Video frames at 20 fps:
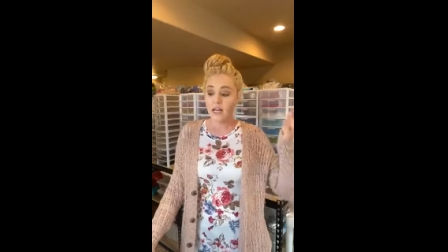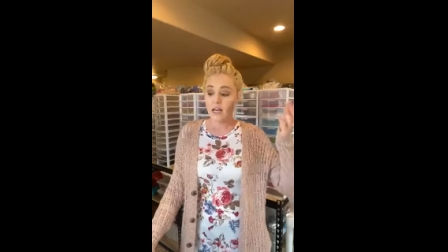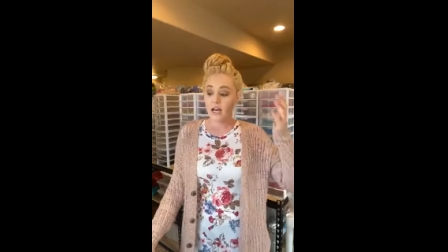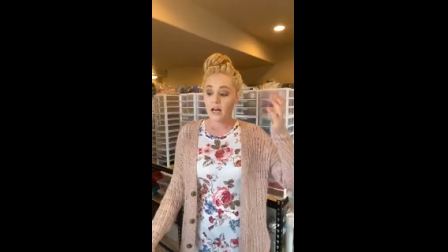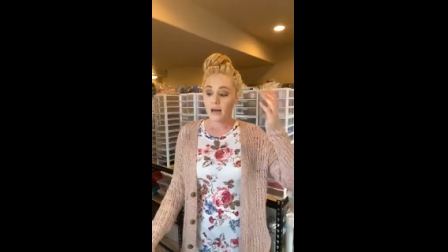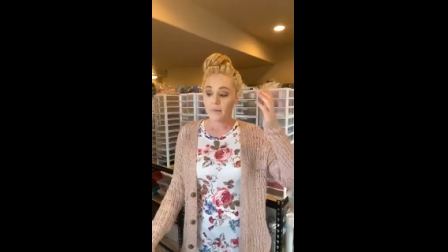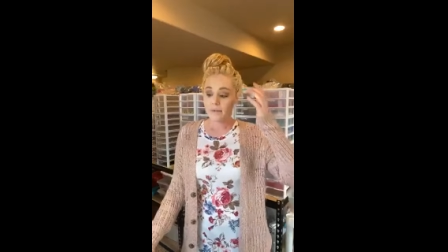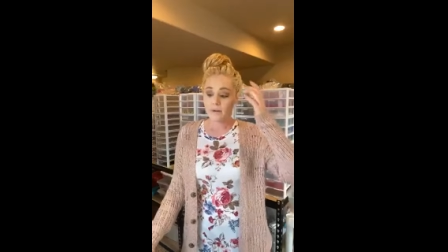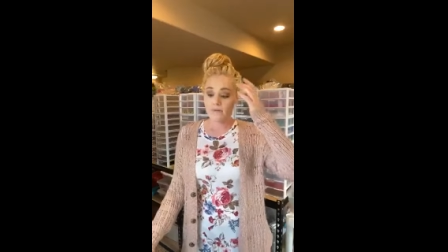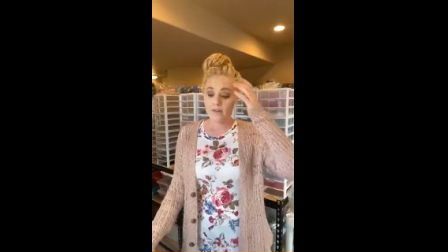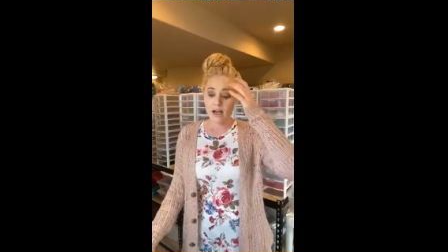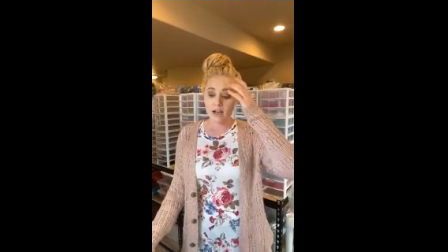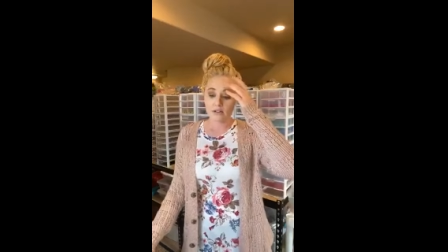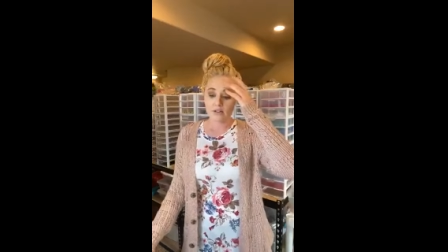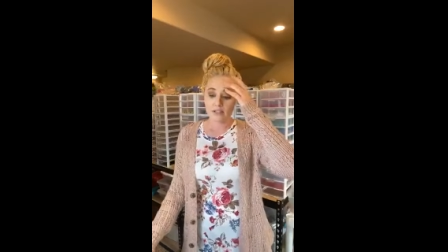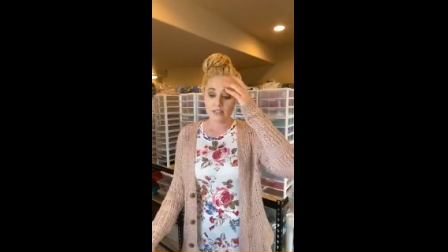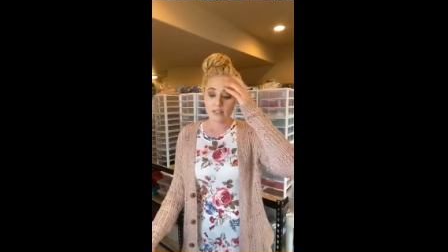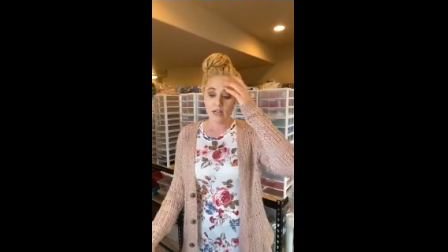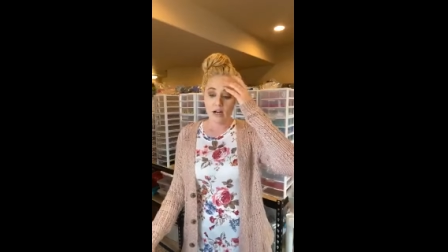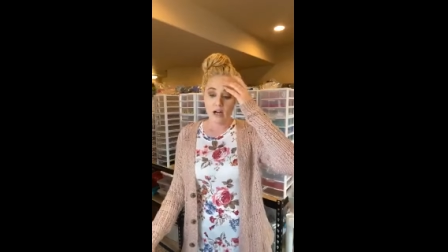Um, the
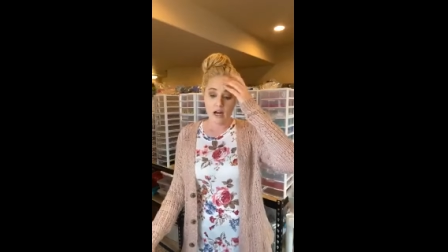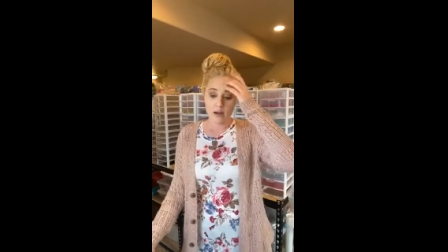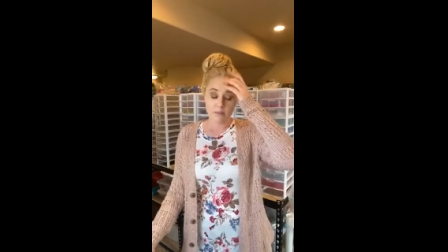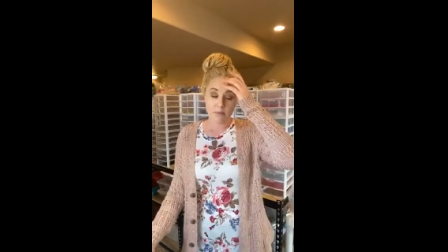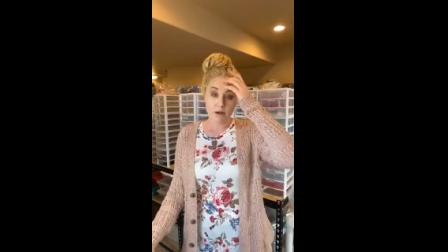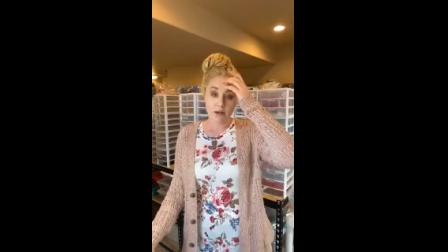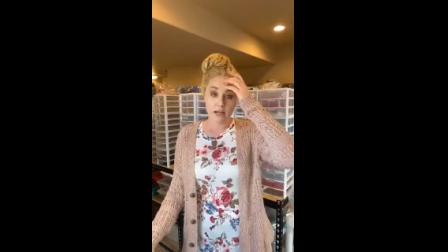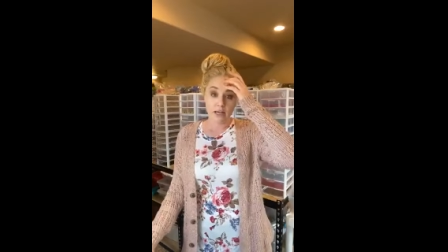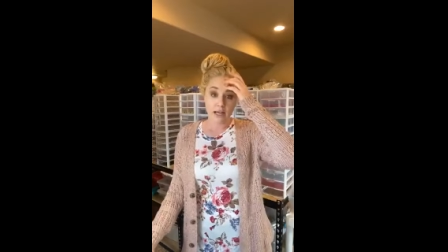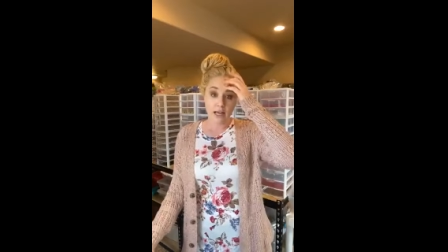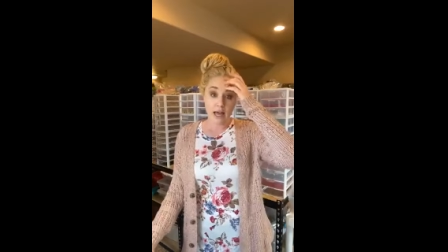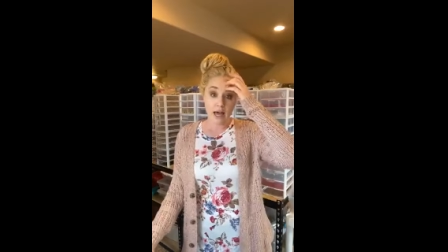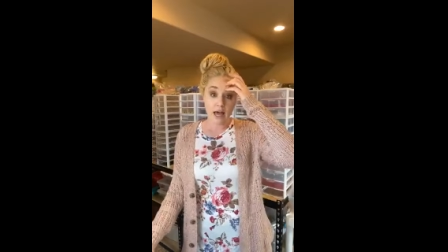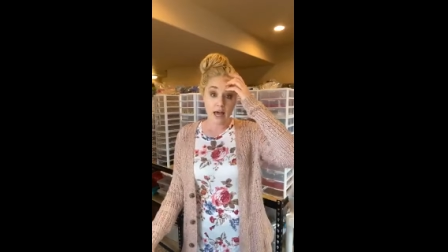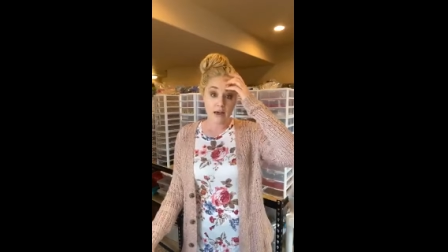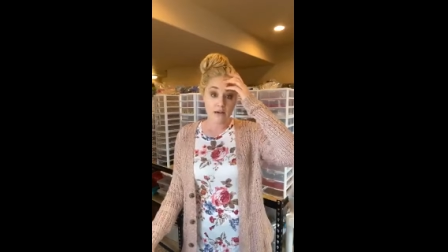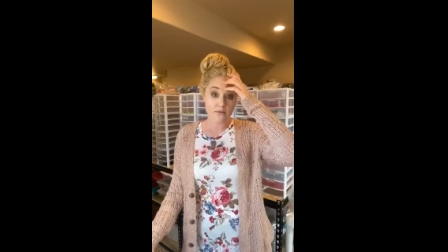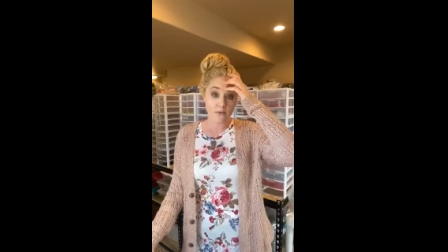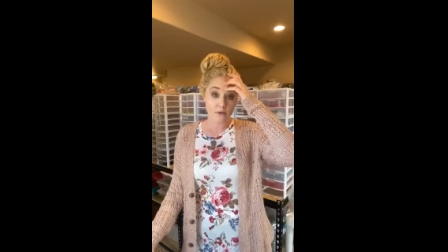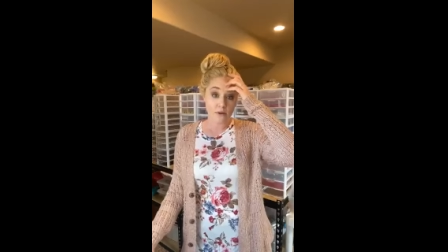factories are operating
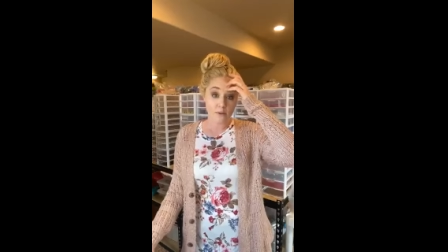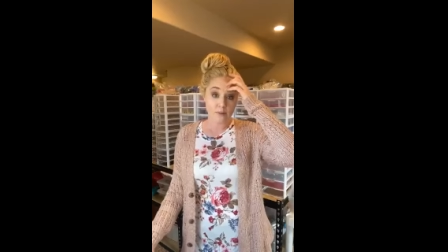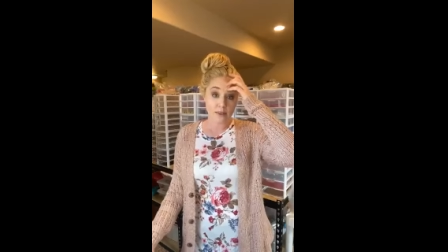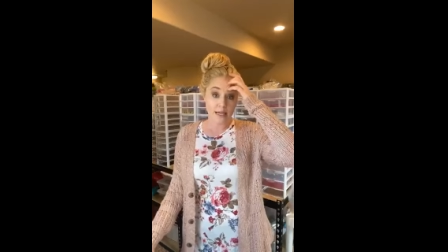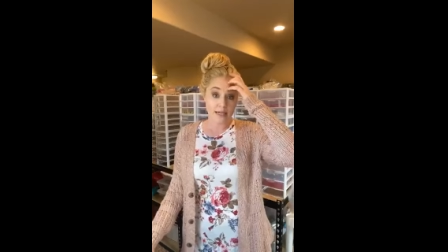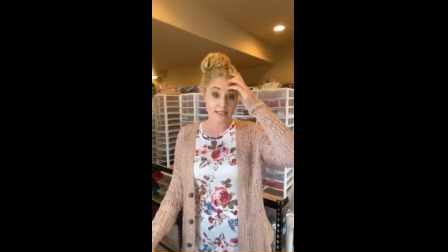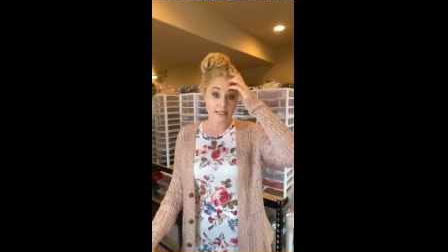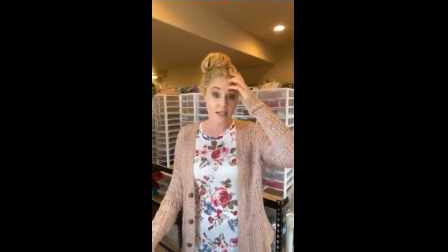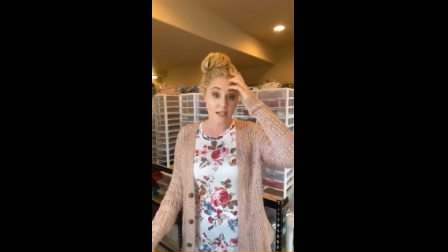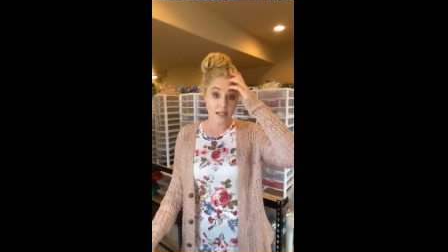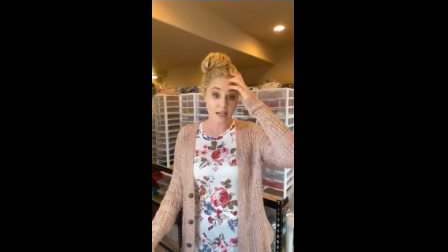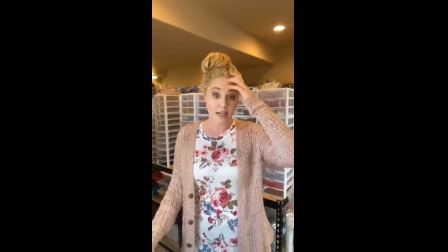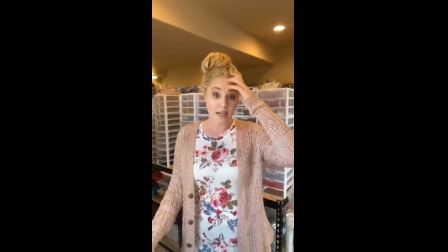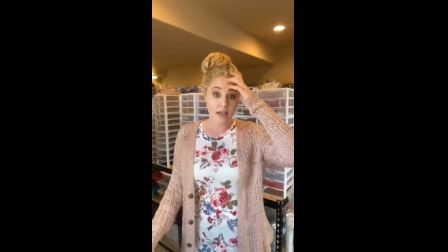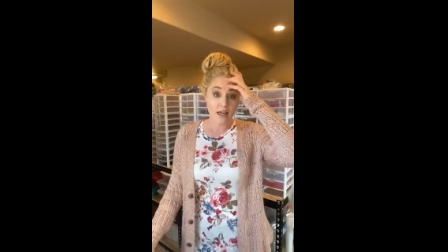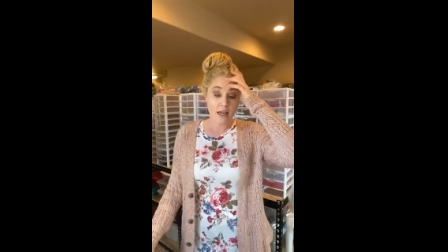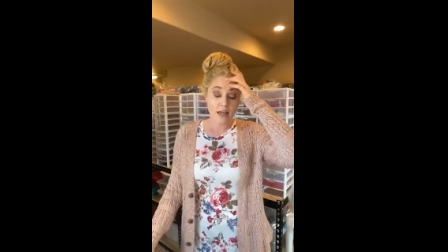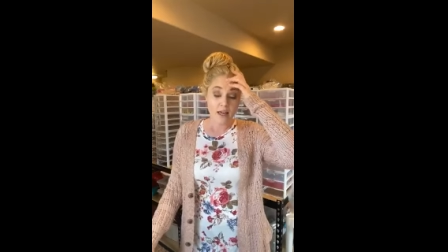at full capacity.